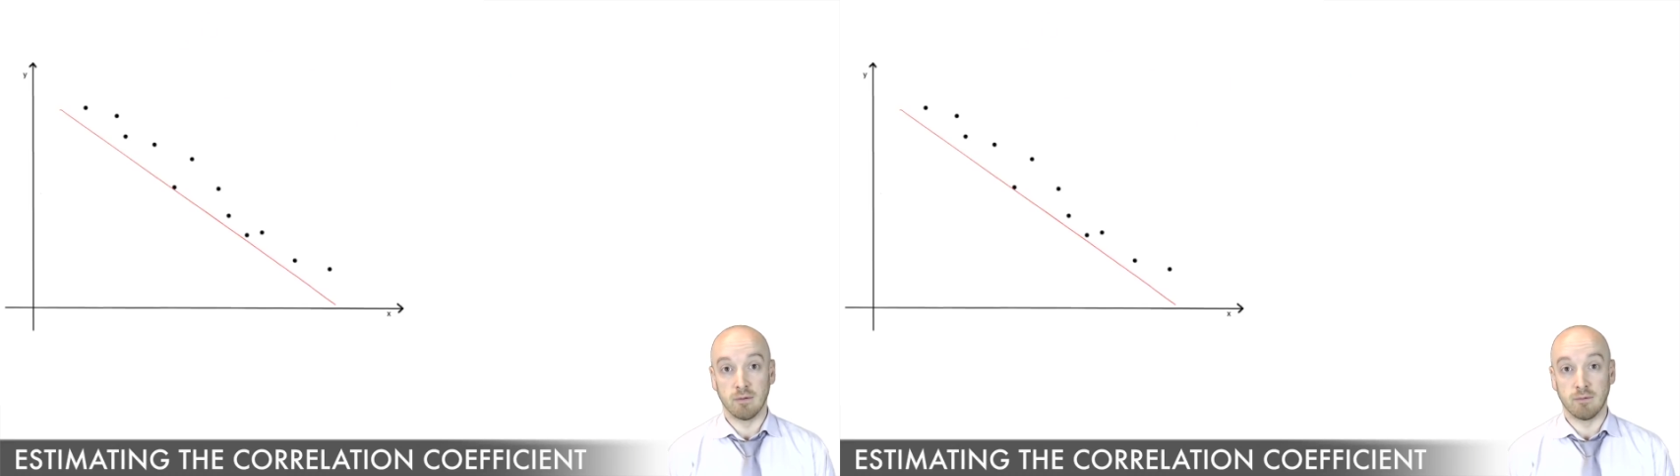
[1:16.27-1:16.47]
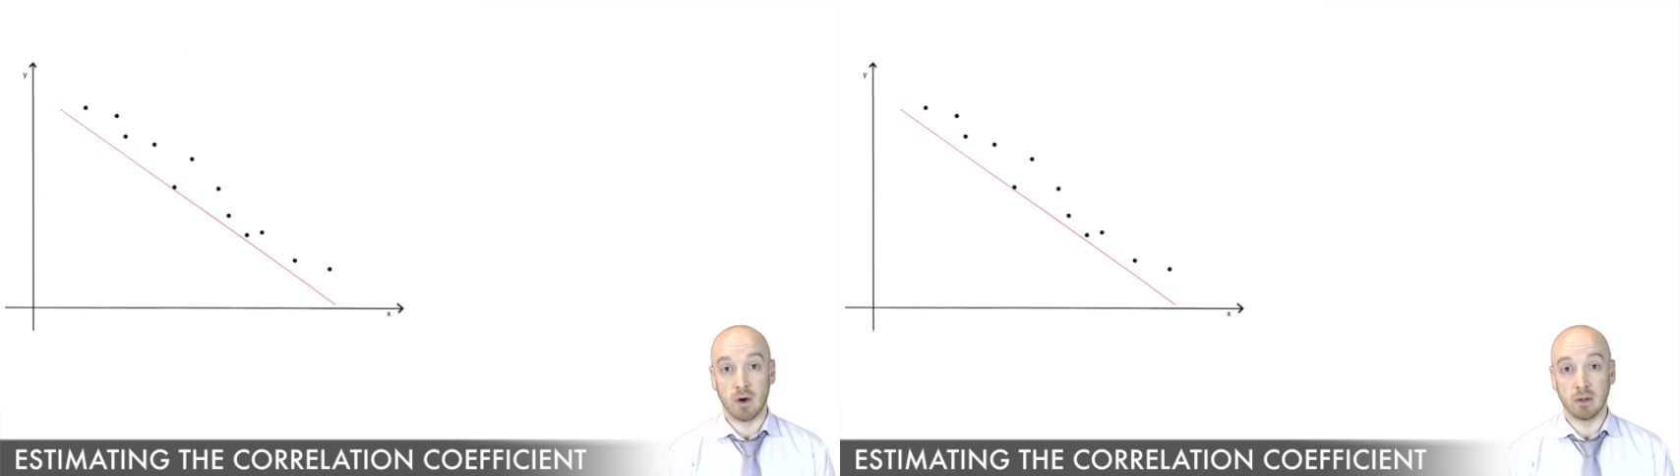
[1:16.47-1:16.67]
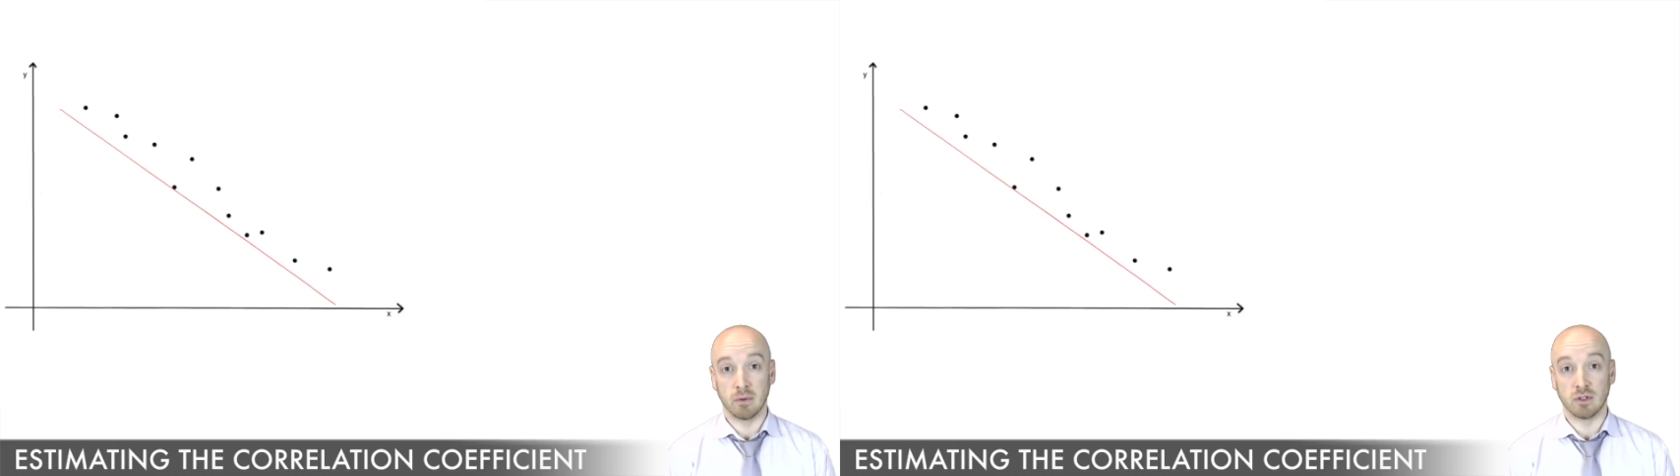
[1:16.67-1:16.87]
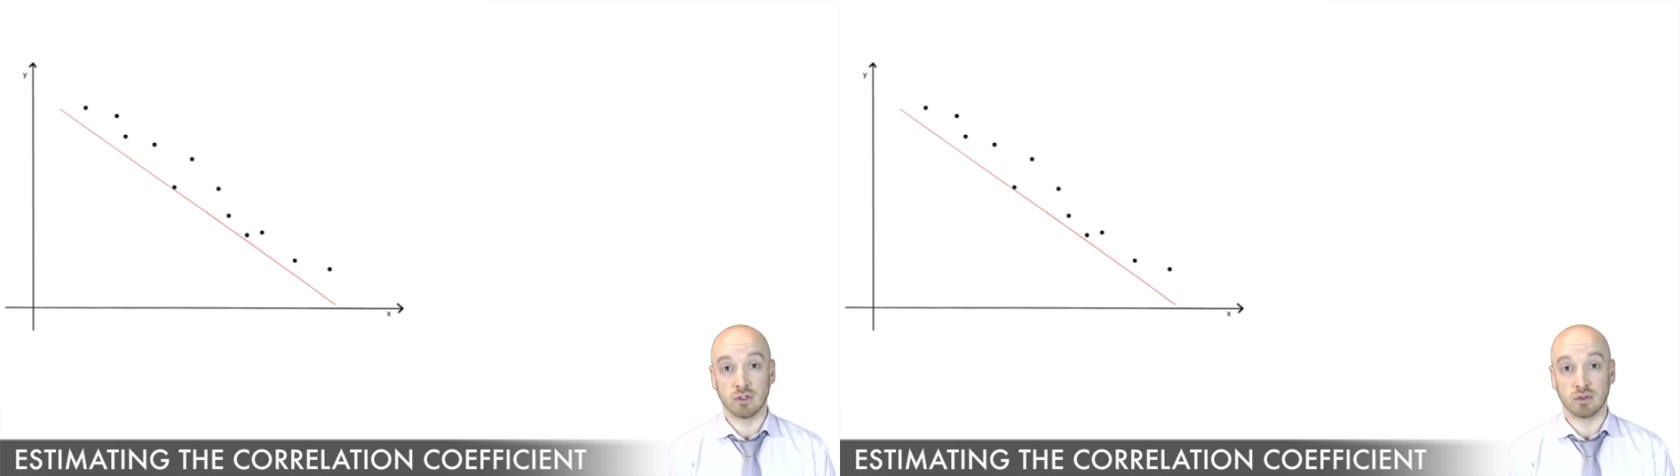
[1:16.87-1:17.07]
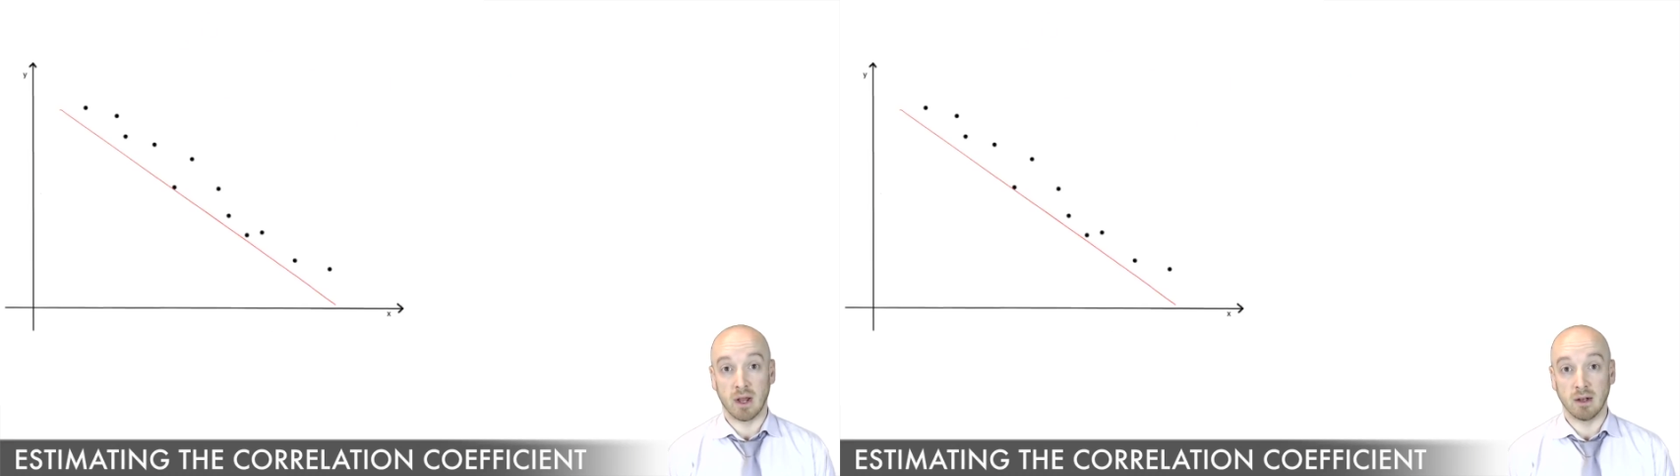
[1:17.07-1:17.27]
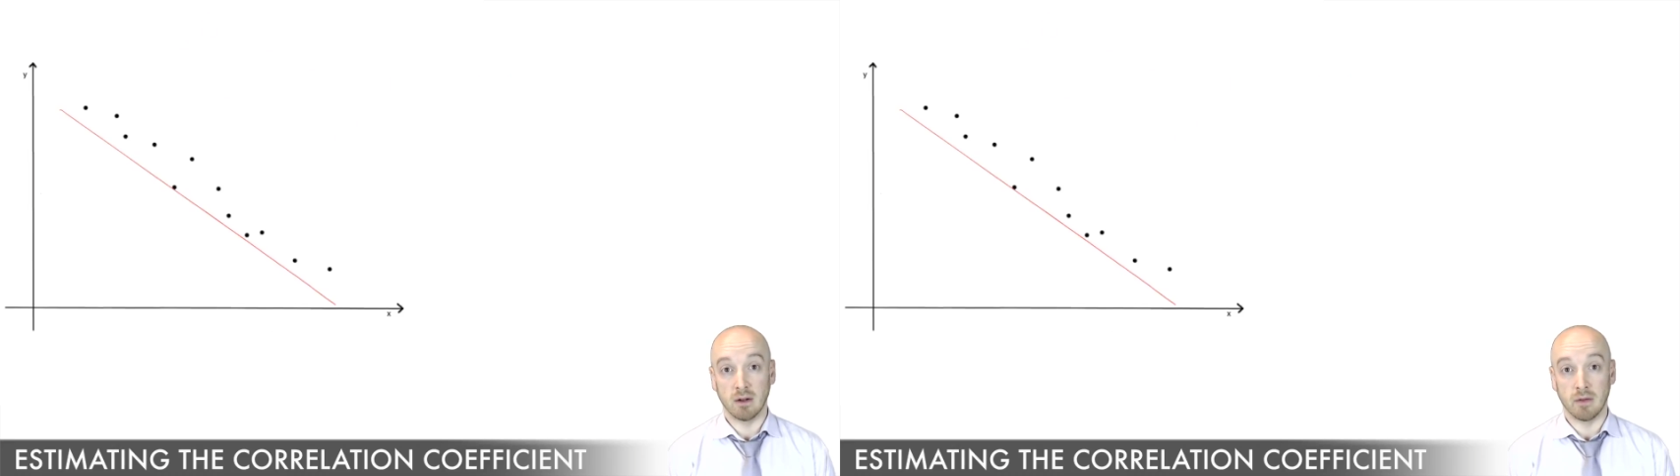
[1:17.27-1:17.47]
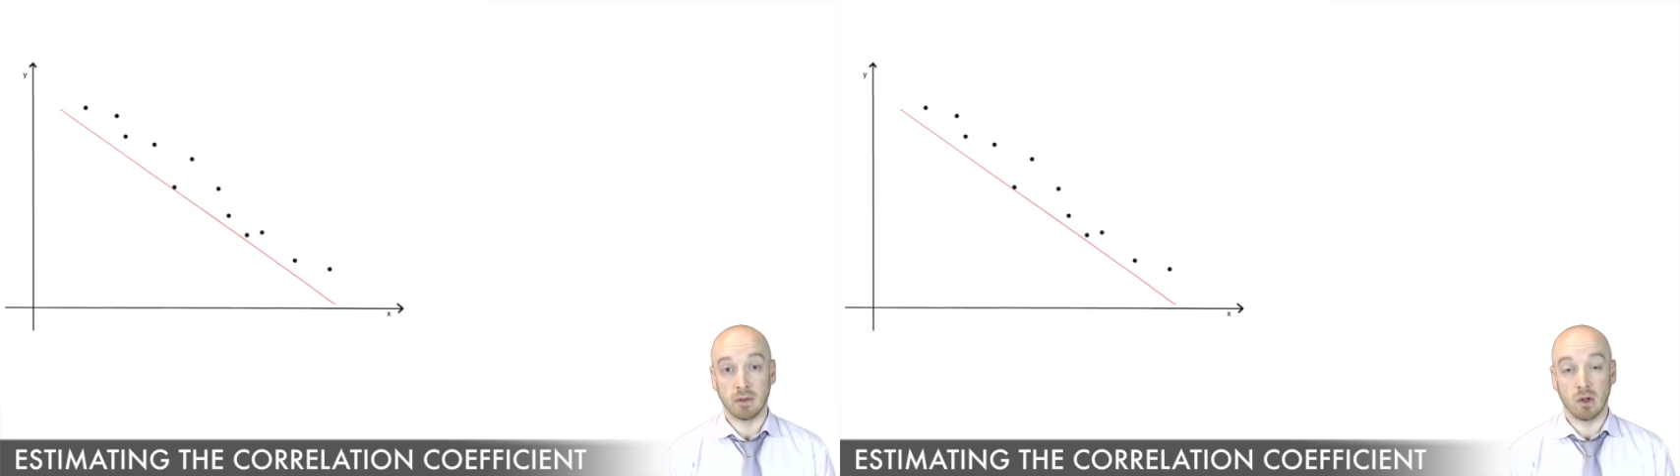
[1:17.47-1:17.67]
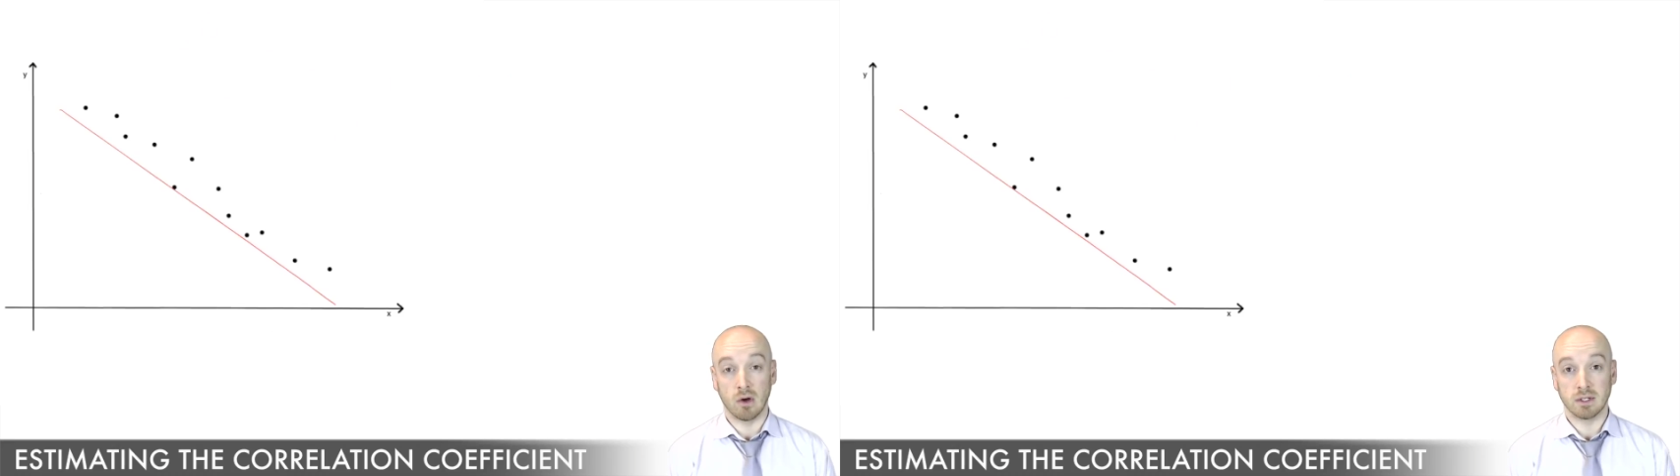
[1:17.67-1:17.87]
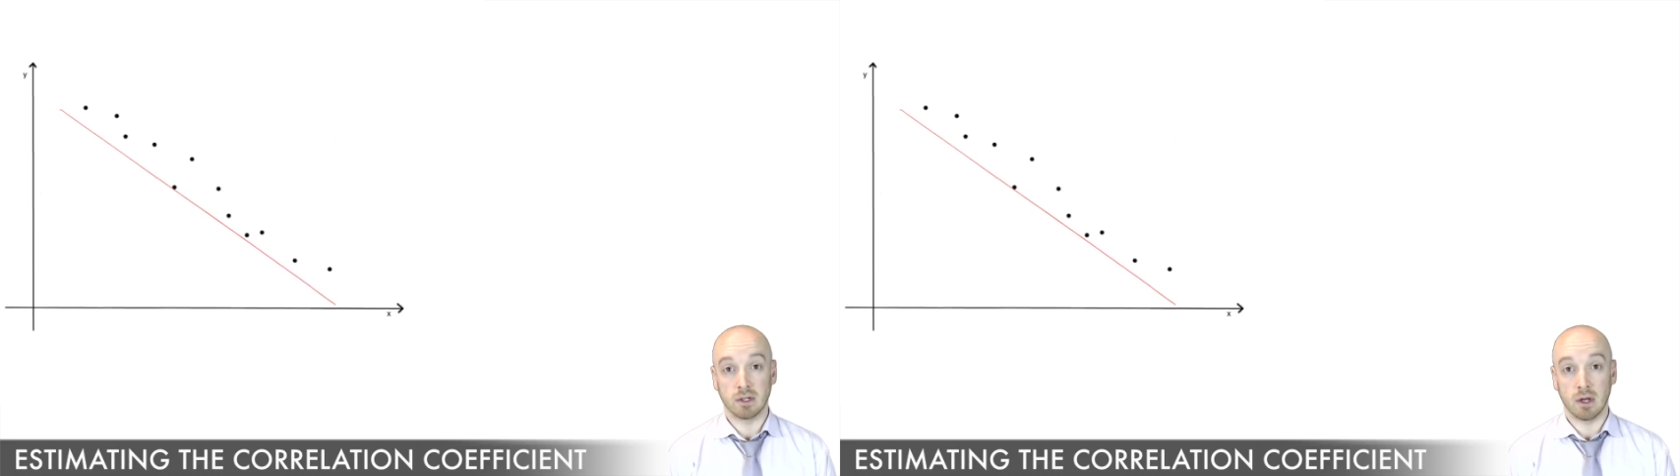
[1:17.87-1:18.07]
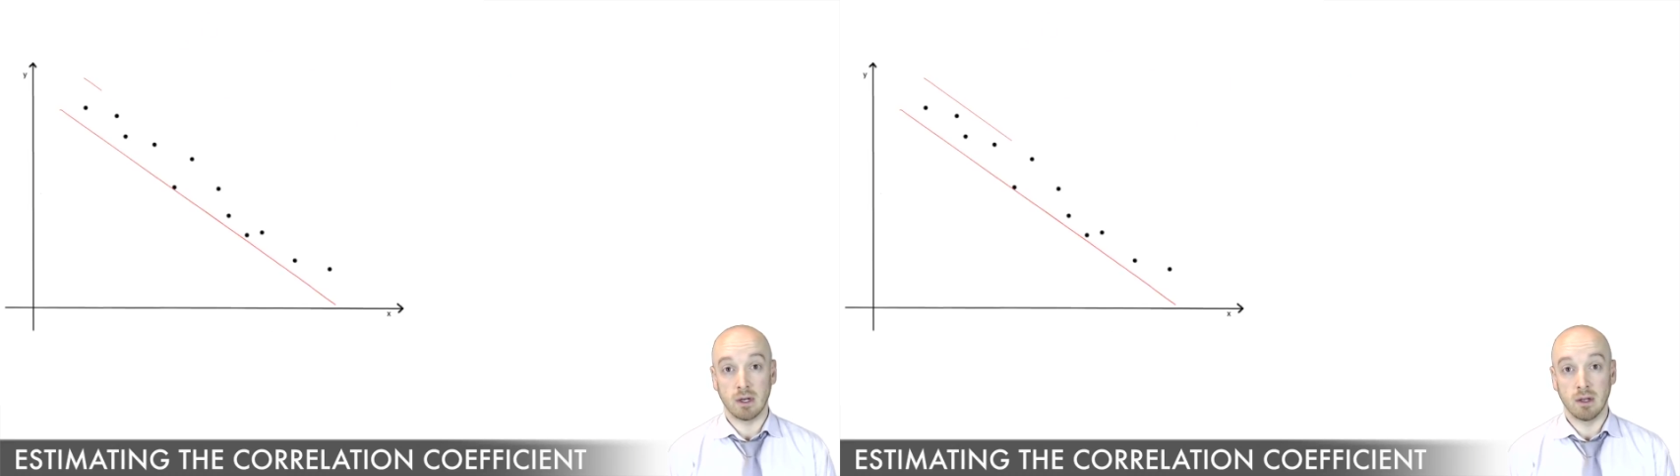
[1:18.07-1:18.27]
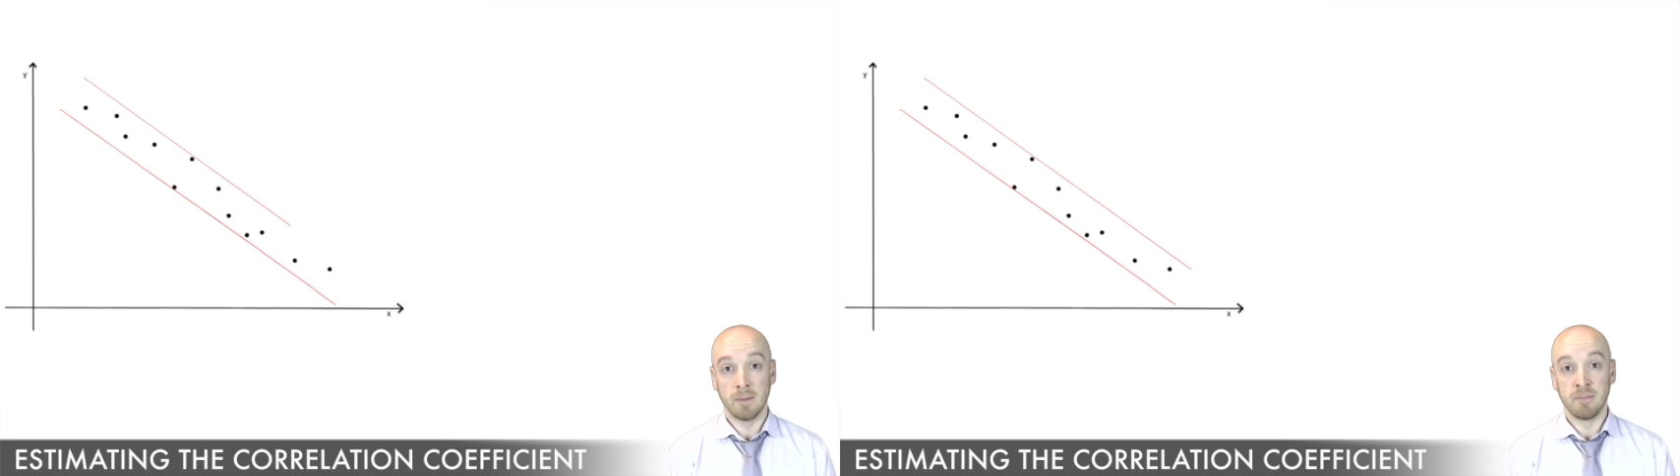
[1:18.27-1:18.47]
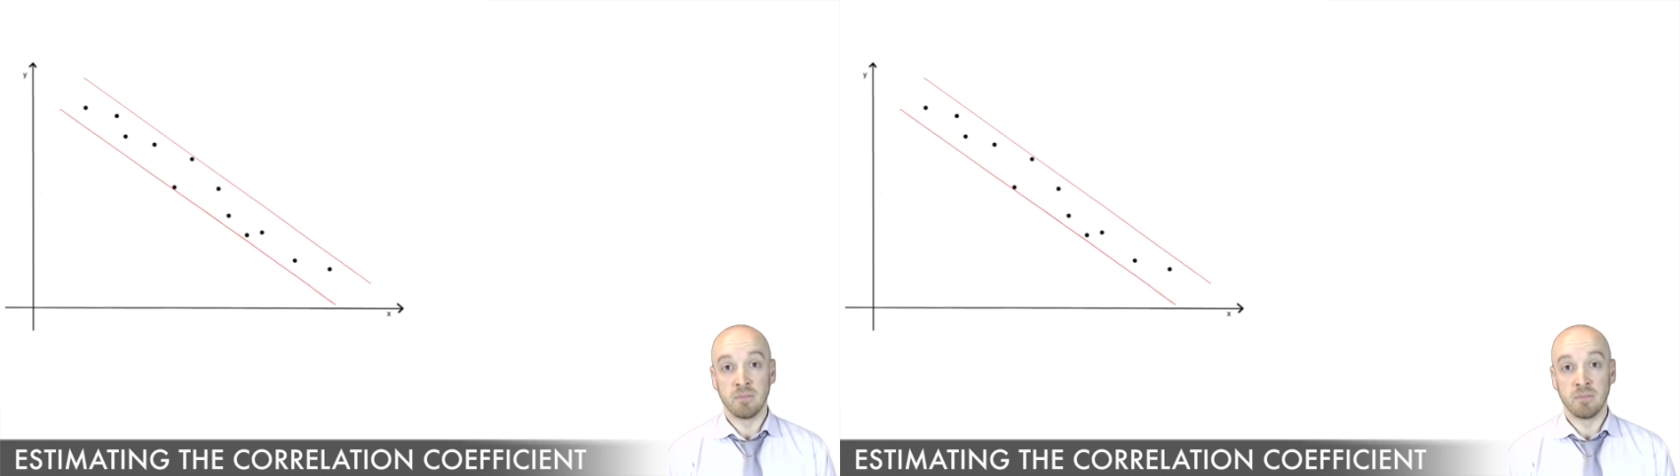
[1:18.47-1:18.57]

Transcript: follow the trend on the long side,